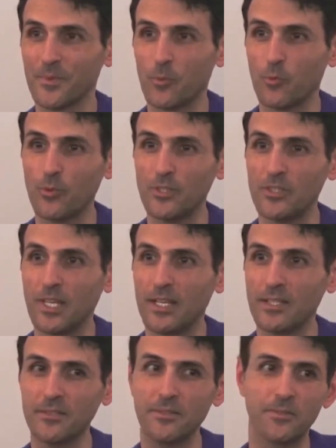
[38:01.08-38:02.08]
We
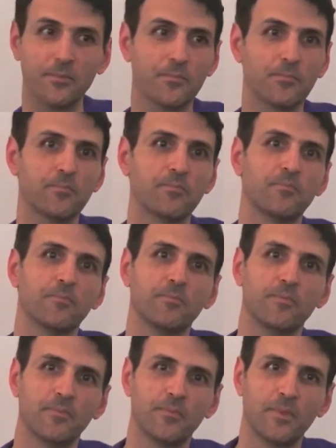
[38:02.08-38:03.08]
start
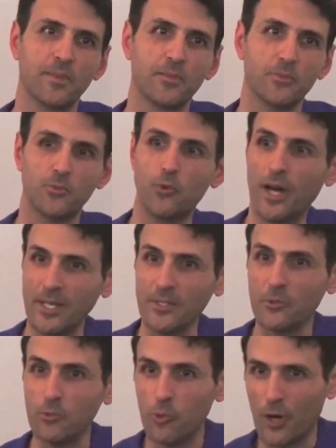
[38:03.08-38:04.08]

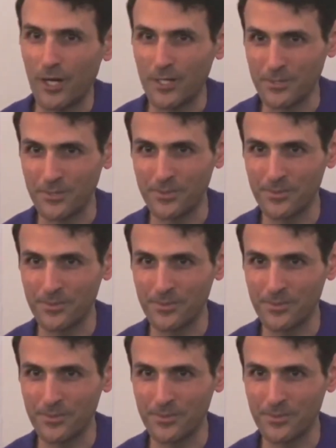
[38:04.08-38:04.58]
trying too hard.